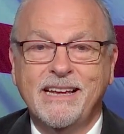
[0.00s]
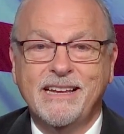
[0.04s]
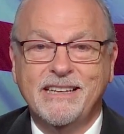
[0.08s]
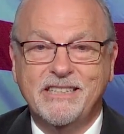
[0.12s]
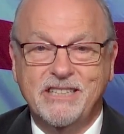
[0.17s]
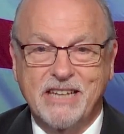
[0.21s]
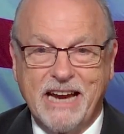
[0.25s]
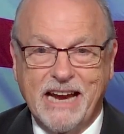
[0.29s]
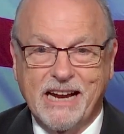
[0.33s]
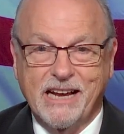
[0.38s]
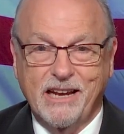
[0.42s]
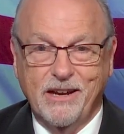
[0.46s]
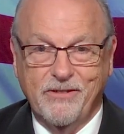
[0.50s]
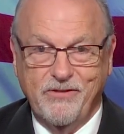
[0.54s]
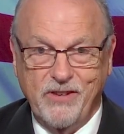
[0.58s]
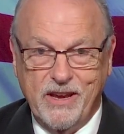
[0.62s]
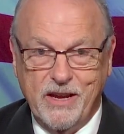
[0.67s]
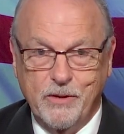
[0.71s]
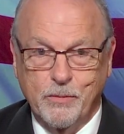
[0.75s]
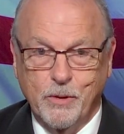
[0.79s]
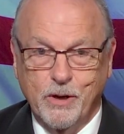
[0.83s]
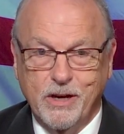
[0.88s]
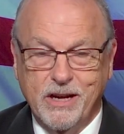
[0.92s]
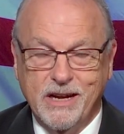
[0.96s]
Jack
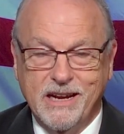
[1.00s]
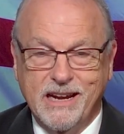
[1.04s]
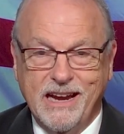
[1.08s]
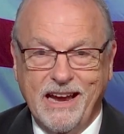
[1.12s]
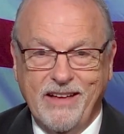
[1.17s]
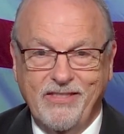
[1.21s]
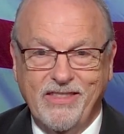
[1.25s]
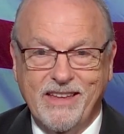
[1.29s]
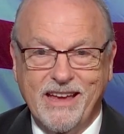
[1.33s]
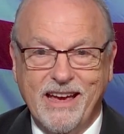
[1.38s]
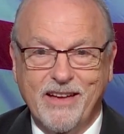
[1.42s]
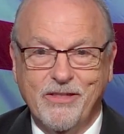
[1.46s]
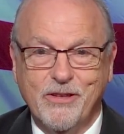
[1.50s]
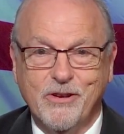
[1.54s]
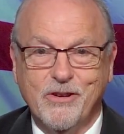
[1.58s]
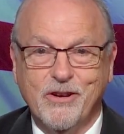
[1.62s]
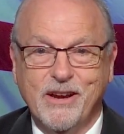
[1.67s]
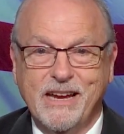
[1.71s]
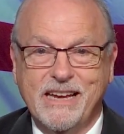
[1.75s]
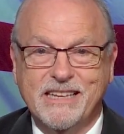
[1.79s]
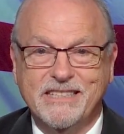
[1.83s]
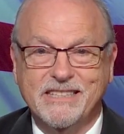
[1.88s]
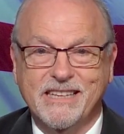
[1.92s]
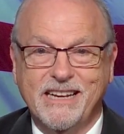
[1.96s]
Lefebvre, and the other
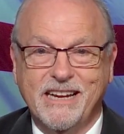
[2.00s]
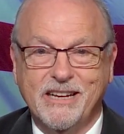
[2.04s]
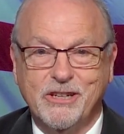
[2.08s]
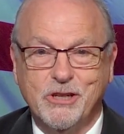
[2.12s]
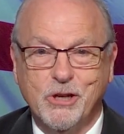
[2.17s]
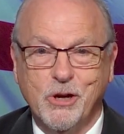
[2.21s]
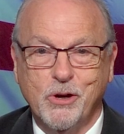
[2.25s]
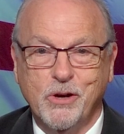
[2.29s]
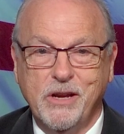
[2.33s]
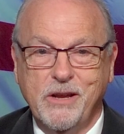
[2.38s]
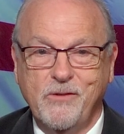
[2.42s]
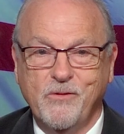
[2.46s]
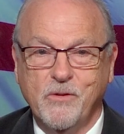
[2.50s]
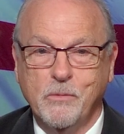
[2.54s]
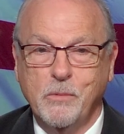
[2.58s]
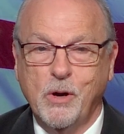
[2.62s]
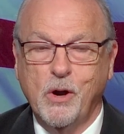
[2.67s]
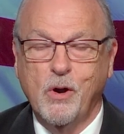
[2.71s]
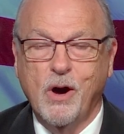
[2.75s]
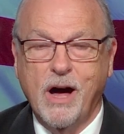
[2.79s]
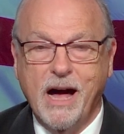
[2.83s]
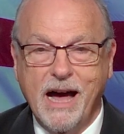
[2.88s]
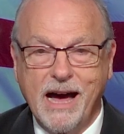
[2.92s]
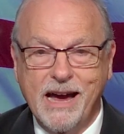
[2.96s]
is an attorney from
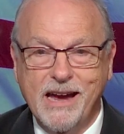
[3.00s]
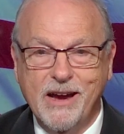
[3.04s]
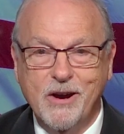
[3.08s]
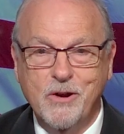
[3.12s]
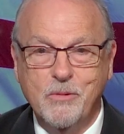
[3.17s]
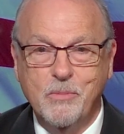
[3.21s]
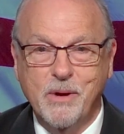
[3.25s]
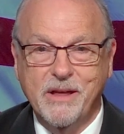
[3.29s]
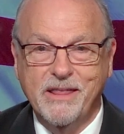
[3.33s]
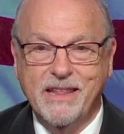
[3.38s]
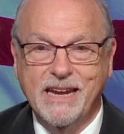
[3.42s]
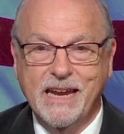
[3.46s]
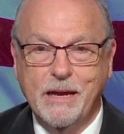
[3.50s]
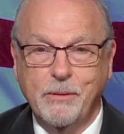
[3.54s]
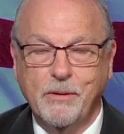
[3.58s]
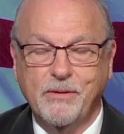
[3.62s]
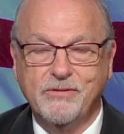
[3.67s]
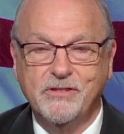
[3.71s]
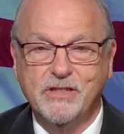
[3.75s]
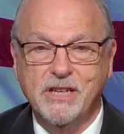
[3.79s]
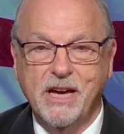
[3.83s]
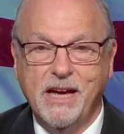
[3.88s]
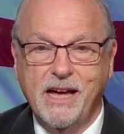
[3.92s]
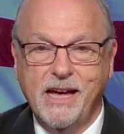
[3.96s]
Ohio by the name
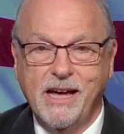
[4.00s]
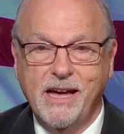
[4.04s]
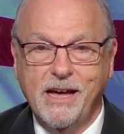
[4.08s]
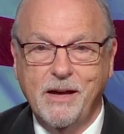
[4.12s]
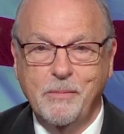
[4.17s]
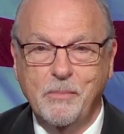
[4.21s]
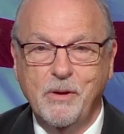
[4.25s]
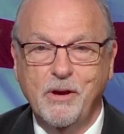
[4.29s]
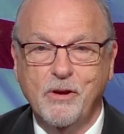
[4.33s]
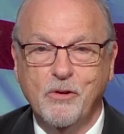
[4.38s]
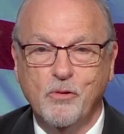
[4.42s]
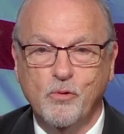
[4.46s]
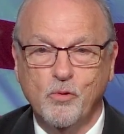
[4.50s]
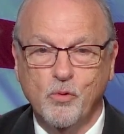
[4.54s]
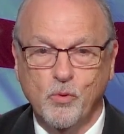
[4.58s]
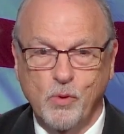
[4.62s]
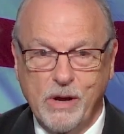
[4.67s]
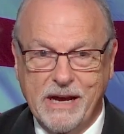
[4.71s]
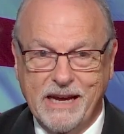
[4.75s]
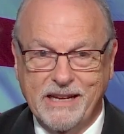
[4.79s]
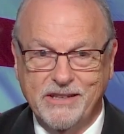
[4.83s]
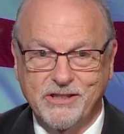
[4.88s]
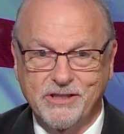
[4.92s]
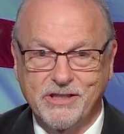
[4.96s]
of Tom
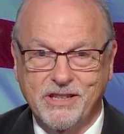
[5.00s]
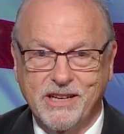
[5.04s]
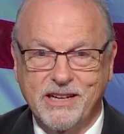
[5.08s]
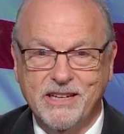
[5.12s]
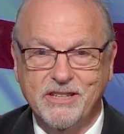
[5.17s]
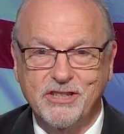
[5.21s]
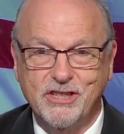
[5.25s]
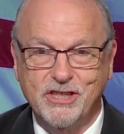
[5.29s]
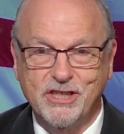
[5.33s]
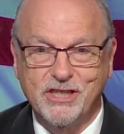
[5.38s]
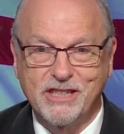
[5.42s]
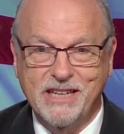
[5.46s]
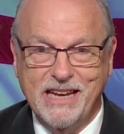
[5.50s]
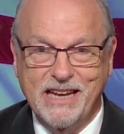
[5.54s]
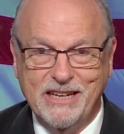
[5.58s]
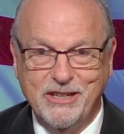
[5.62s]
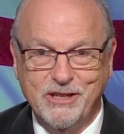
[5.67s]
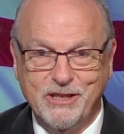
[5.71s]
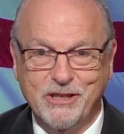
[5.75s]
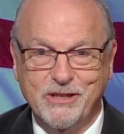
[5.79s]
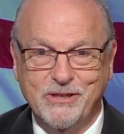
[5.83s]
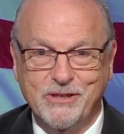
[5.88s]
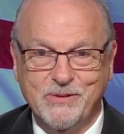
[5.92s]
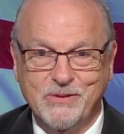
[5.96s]
Renz. Stay
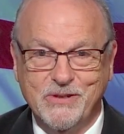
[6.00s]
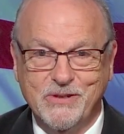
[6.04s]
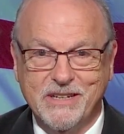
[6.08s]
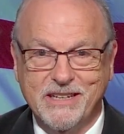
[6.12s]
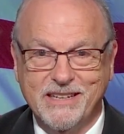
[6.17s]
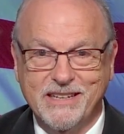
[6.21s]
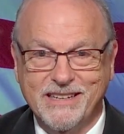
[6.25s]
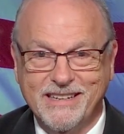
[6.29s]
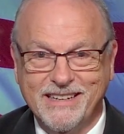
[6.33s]
tuned.